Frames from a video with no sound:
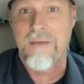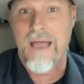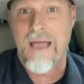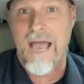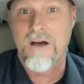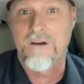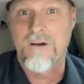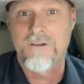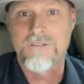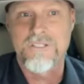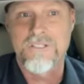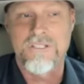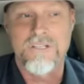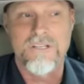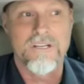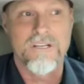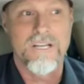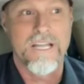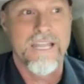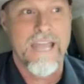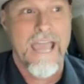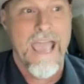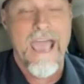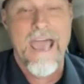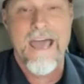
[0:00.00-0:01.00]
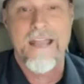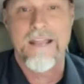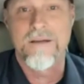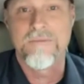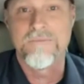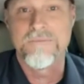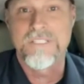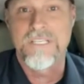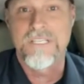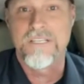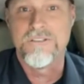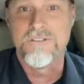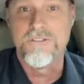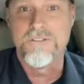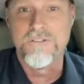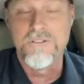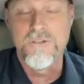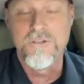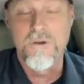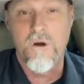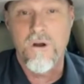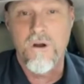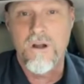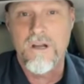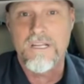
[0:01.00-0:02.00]
Bowser and Adams in New
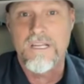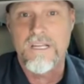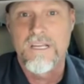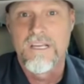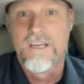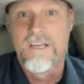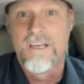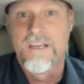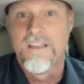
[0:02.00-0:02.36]
York.